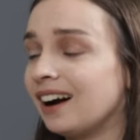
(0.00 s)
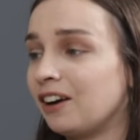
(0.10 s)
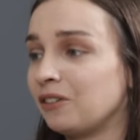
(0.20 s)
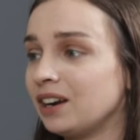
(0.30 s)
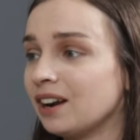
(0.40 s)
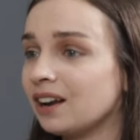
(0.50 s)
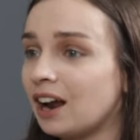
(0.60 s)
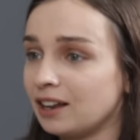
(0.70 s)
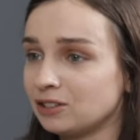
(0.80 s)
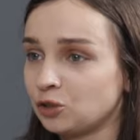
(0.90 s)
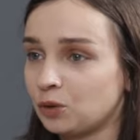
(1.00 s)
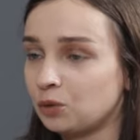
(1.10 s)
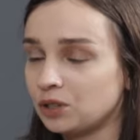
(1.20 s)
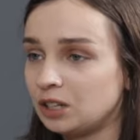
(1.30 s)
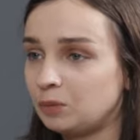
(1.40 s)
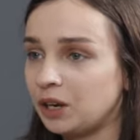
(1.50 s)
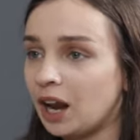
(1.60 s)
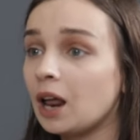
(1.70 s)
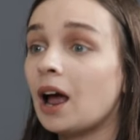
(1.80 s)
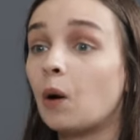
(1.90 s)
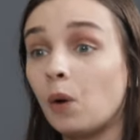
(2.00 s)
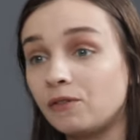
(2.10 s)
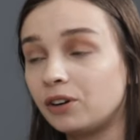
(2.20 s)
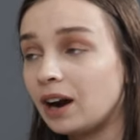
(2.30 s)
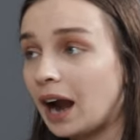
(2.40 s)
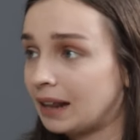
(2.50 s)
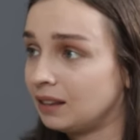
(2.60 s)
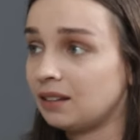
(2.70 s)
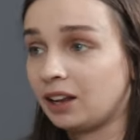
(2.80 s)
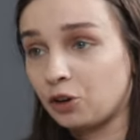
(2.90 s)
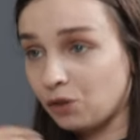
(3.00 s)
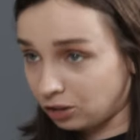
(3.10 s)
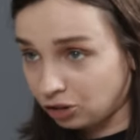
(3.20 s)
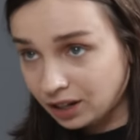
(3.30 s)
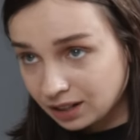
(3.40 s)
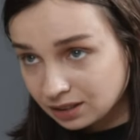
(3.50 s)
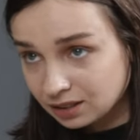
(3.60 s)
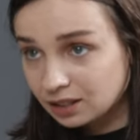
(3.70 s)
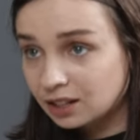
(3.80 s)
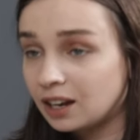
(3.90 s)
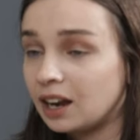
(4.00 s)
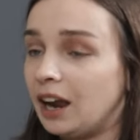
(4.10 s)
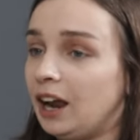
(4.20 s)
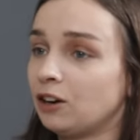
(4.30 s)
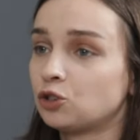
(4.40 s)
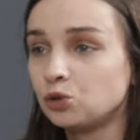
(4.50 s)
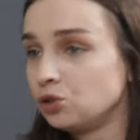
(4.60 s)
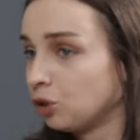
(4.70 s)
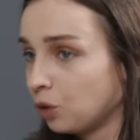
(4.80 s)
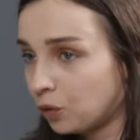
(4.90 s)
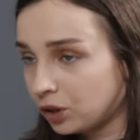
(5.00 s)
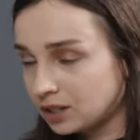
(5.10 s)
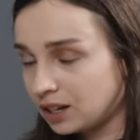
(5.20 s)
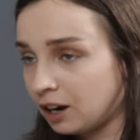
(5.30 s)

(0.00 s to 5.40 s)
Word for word: uh, arena as someone who is EPL. However, I think like rhetorics, uh, choosing your words